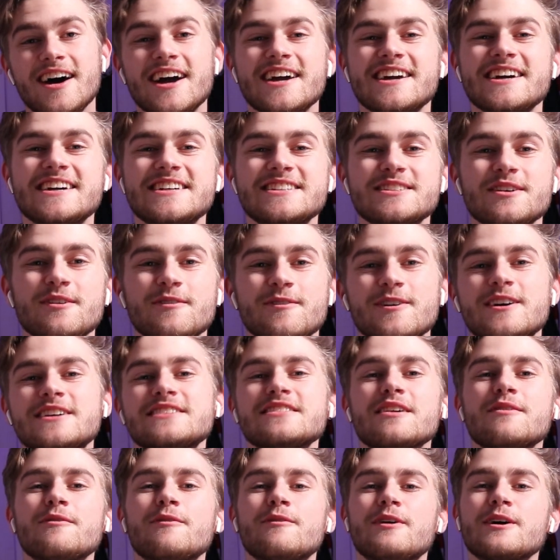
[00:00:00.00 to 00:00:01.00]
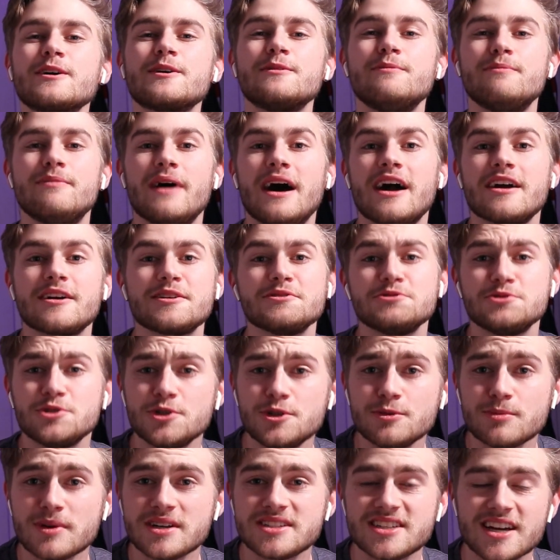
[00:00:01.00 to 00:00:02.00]
Hey guys, what is up? Welcome back
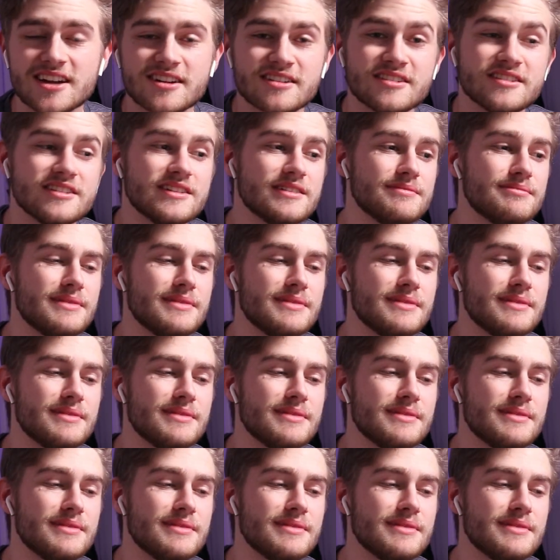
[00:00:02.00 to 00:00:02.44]
to my channel.